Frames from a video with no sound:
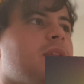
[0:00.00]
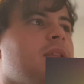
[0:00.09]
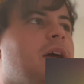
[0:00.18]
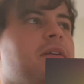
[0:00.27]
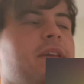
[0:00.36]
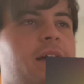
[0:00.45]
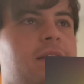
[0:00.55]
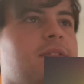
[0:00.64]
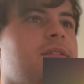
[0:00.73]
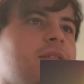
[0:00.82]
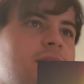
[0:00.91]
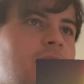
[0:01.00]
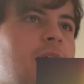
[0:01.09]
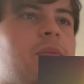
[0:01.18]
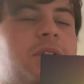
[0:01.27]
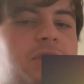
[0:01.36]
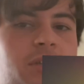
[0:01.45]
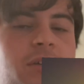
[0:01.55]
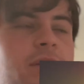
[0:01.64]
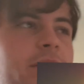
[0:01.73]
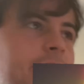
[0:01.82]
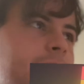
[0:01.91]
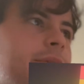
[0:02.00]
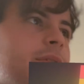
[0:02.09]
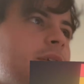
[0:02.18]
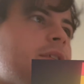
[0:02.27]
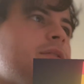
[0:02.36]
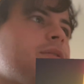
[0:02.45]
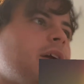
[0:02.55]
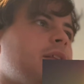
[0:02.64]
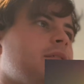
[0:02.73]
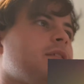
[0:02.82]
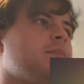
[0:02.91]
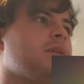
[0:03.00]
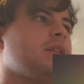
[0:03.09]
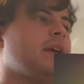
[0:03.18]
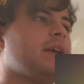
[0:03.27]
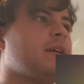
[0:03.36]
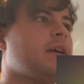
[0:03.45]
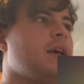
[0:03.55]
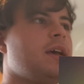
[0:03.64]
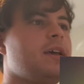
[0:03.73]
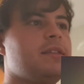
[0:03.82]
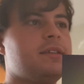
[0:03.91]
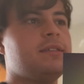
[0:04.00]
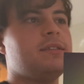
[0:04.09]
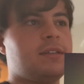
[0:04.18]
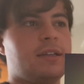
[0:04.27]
Now, yes, I wish it could get re-released, granted, but like, this is the